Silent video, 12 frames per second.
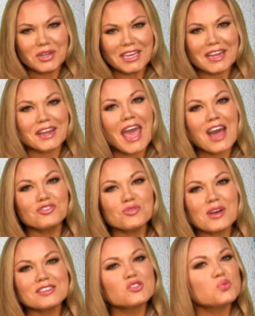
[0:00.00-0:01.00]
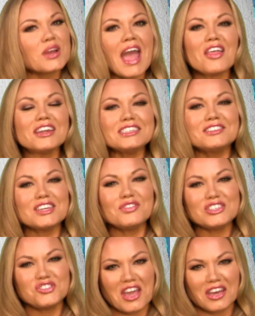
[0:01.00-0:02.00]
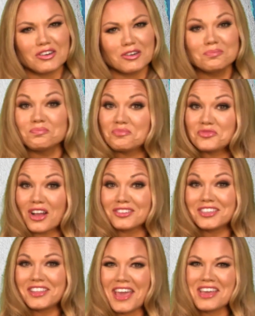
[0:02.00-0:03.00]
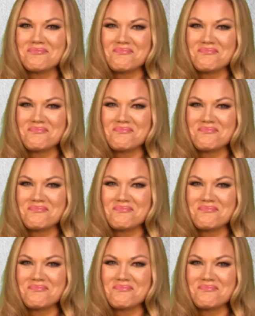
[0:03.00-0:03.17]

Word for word: Tune in on AfterBuzz's reality T V channel. Talk to you